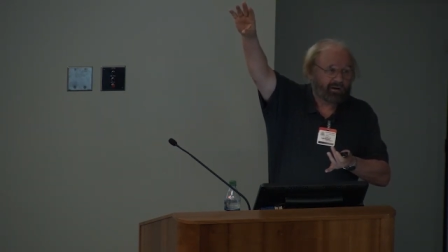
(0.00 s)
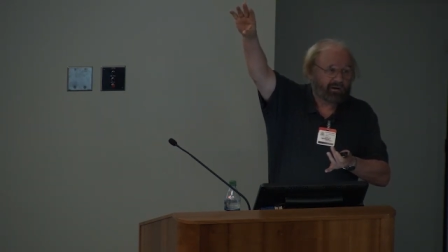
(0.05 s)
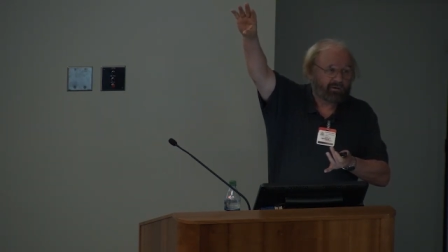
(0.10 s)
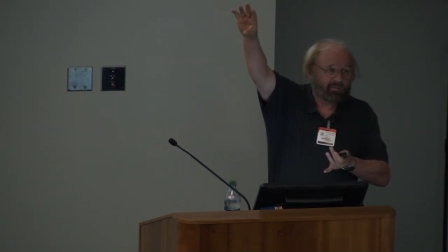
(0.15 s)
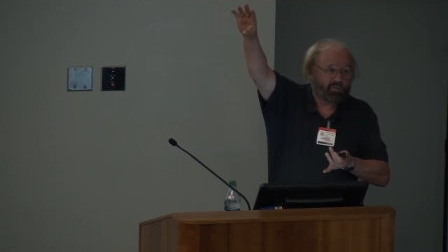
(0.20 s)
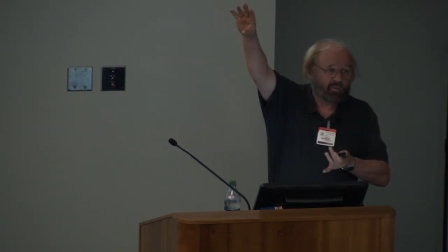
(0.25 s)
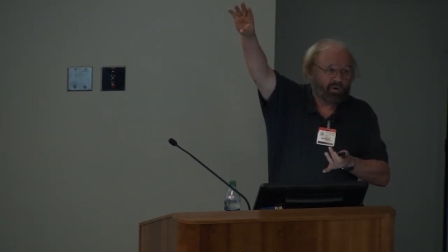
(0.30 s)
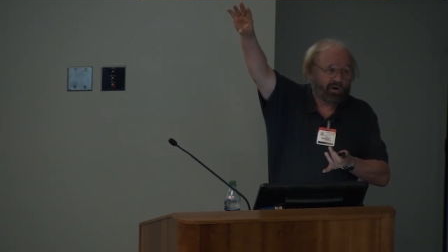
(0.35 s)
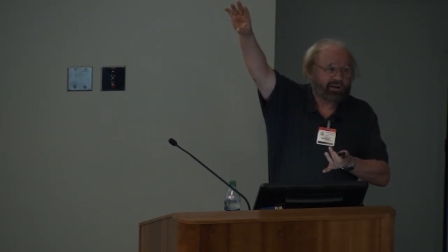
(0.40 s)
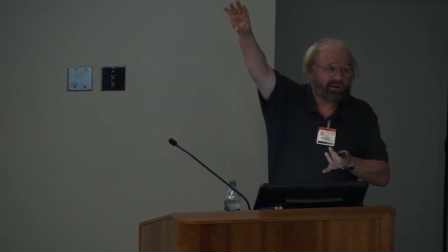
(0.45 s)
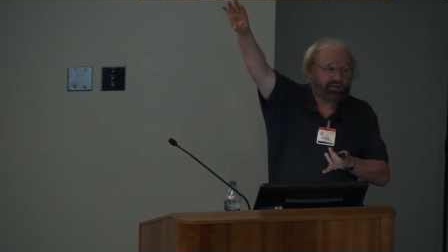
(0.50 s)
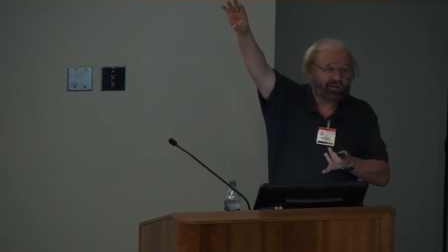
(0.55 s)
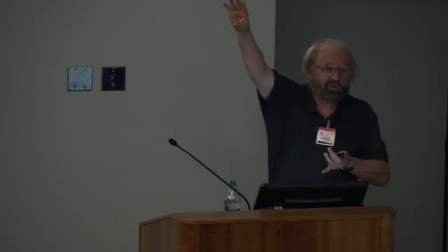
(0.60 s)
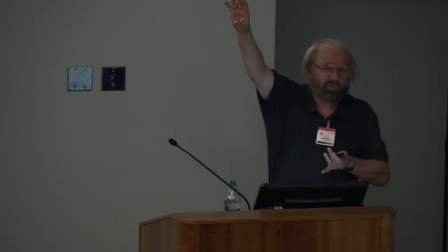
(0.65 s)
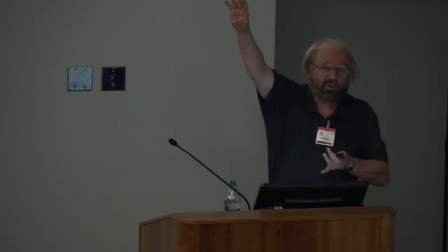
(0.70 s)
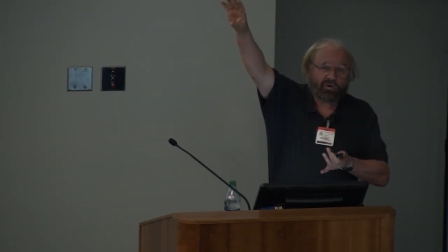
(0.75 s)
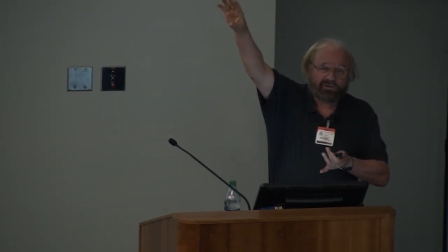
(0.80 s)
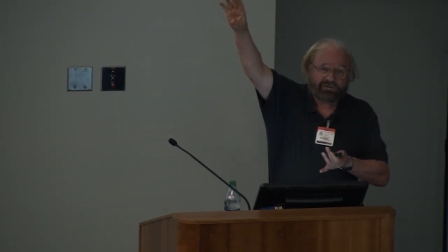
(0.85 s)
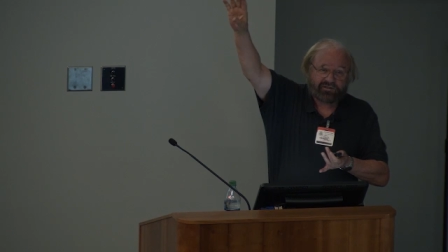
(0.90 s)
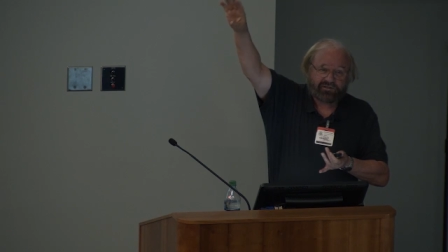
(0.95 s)
working
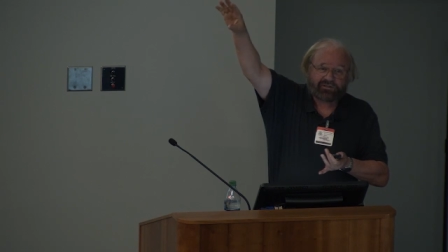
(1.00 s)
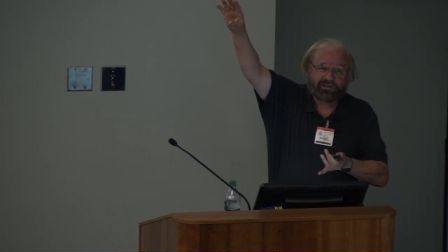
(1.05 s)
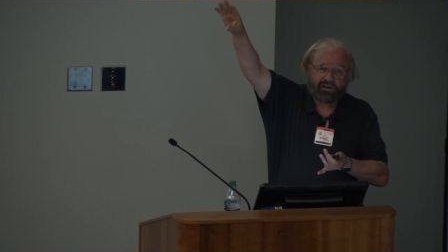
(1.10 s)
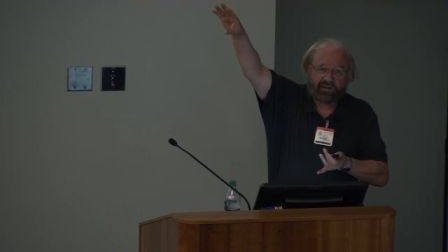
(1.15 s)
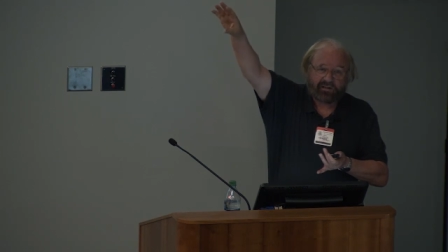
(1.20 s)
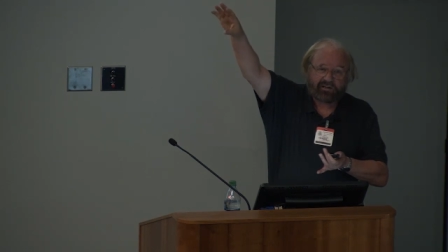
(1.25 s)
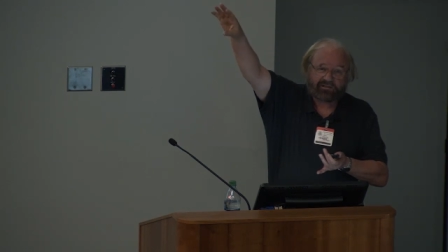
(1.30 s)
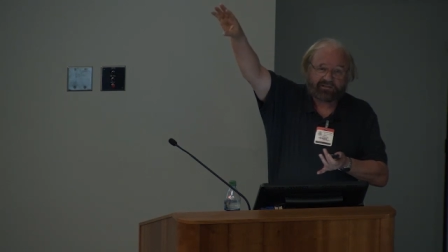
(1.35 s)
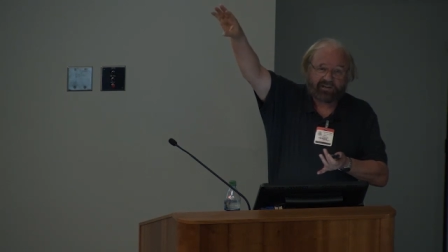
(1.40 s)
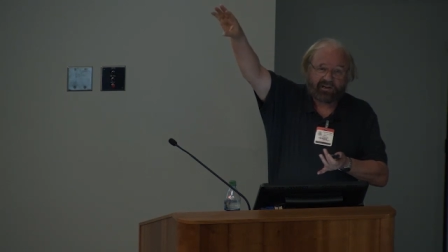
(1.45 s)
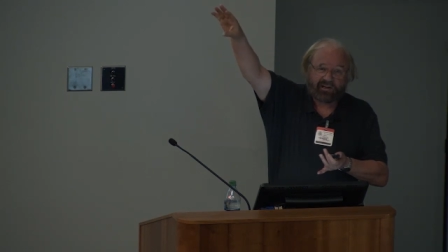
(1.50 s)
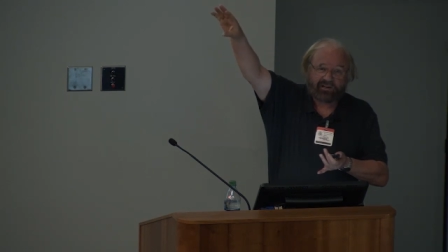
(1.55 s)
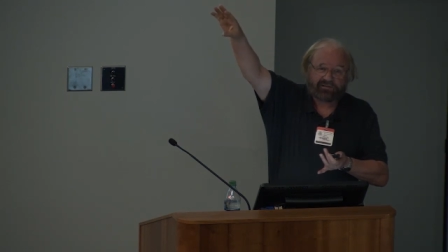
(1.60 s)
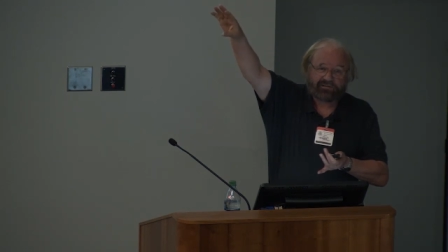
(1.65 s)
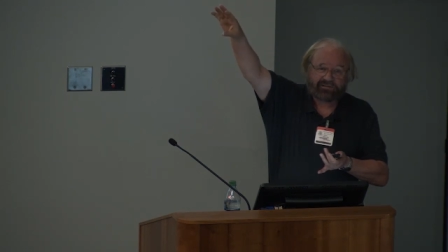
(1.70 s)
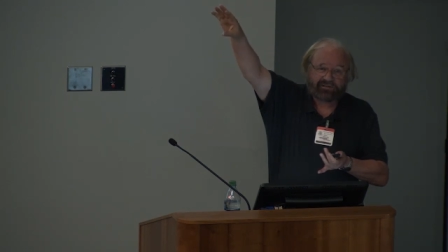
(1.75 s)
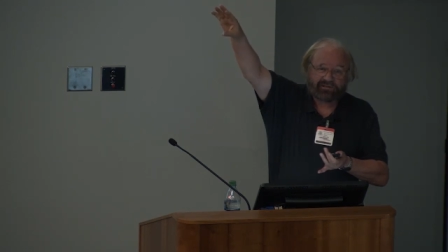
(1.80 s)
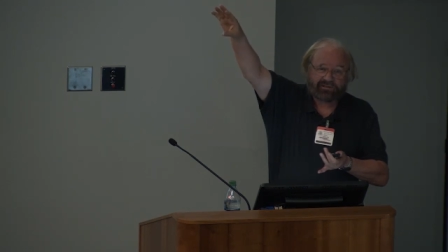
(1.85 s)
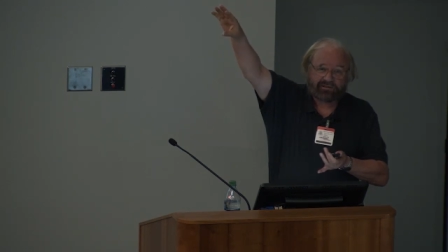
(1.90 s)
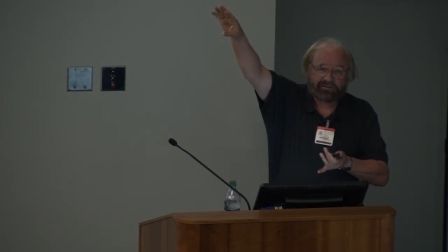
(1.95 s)
towards the target
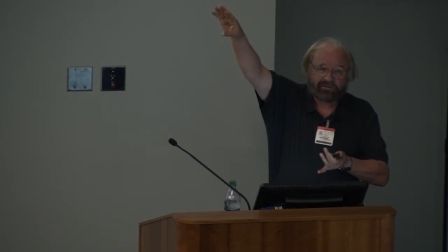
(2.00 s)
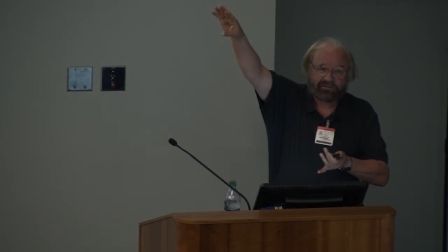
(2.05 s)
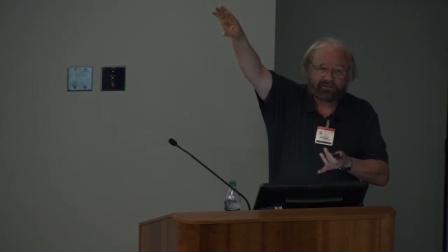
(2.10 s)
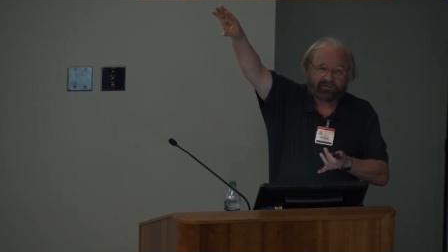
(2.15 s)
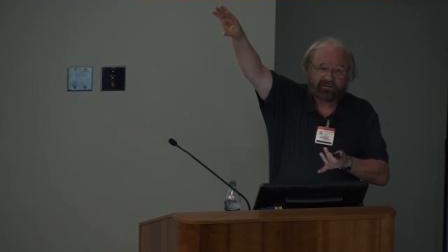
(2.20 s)
tasks.